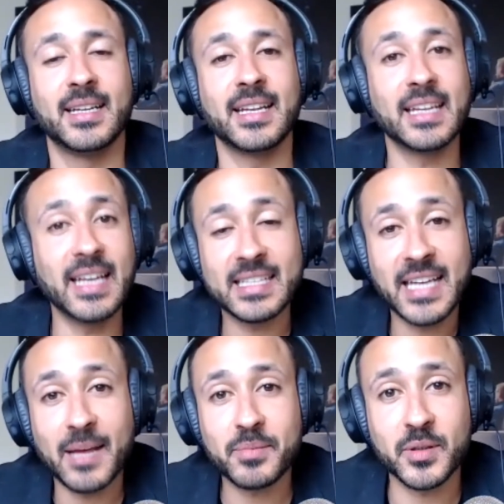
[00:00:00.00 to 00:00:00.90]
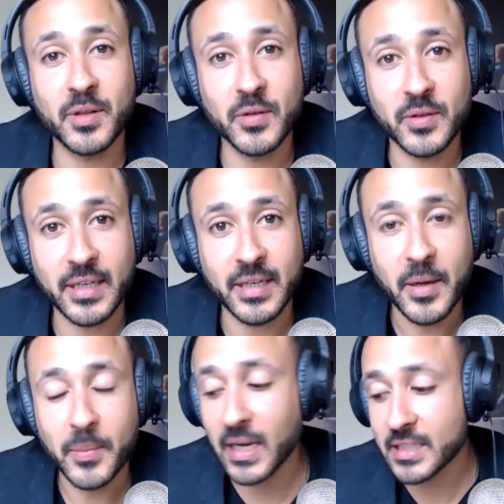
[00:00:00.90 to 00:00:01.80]
Yes, absolutely.
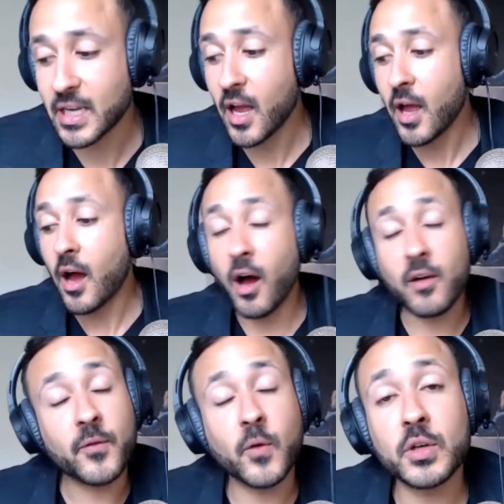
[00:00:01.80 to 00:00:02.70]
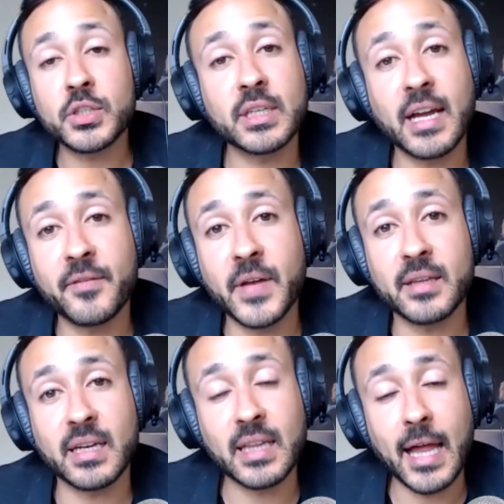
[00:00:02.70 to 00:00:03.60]
Because unfortunately, I
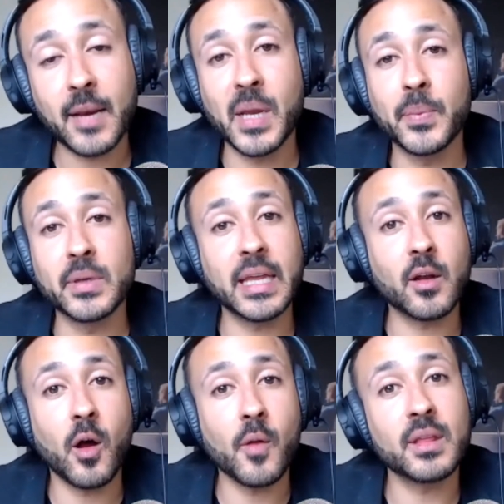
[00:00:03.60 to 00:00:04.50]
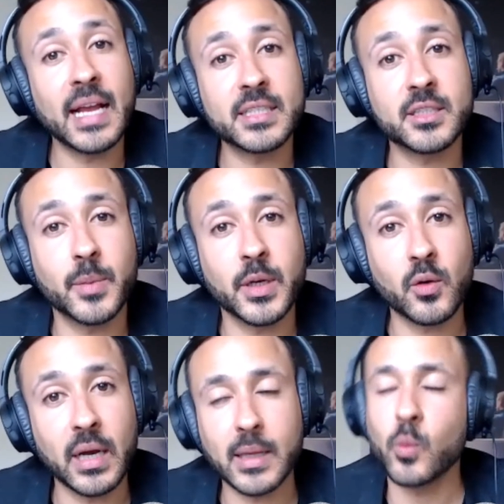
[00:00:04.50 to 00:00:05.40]
found that a lot of people need all the lights to be
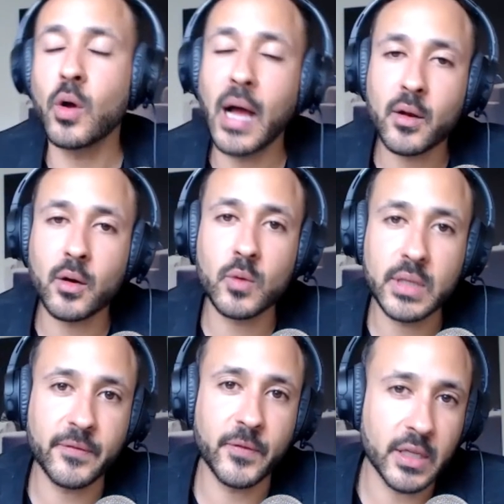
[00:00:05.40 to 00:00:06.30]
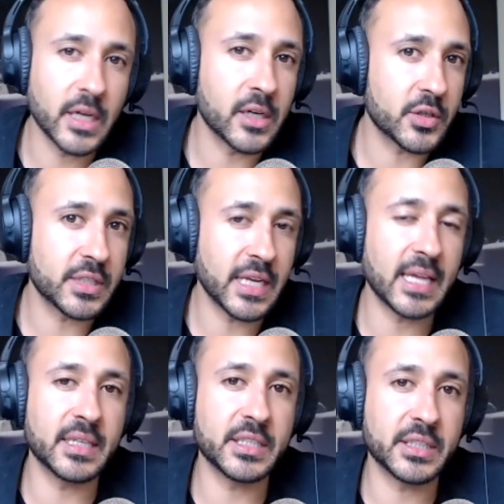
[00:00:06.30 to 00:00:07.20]
green. Like, well, I don't really fully
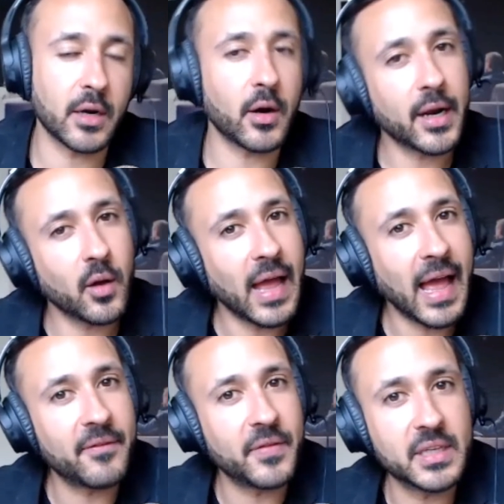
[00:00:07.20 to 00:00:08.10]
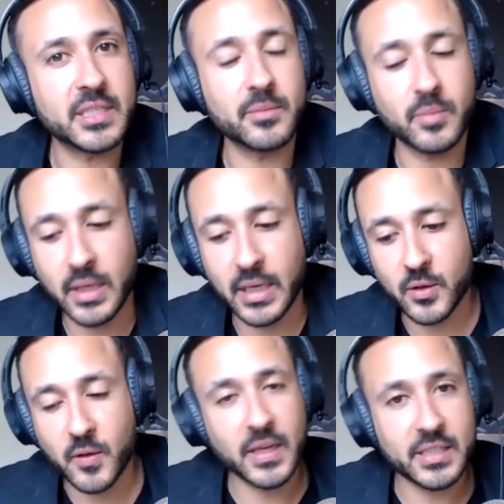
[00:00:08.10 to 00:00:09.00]
understand this, or I don't have this in place,
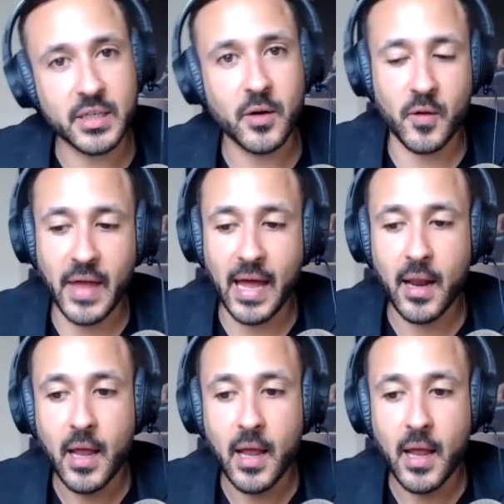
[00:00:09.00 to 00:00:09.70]
or this or that.